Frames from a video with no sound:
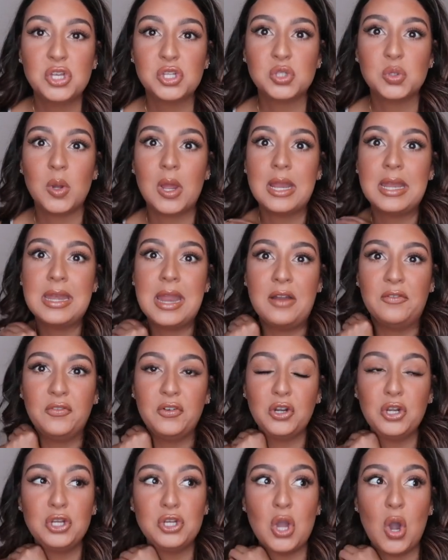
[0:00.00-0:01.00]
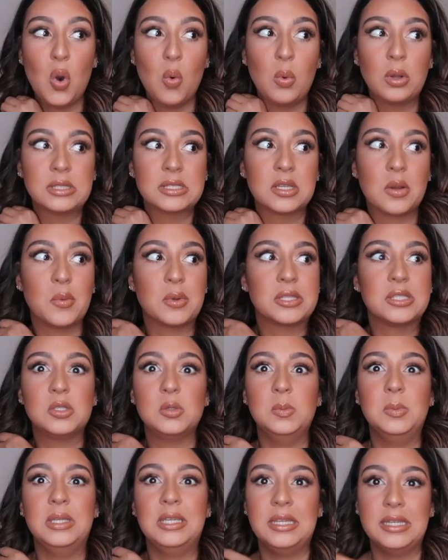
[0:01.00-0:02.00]
so I never know what's going
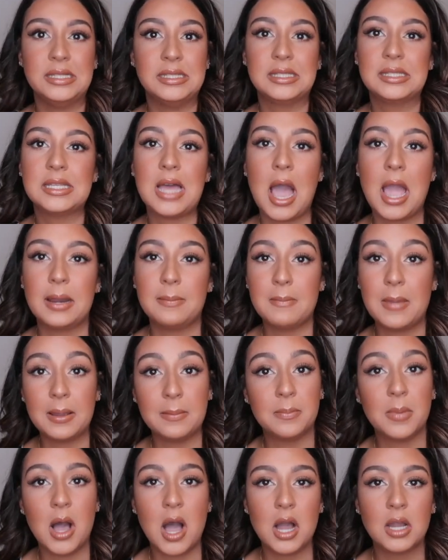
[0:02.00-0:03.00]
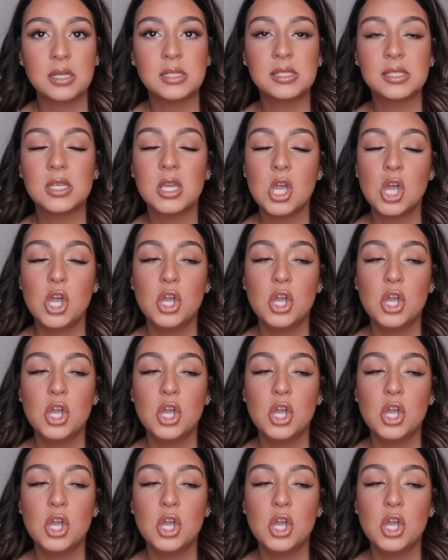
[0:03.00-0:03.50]
to be inside my box.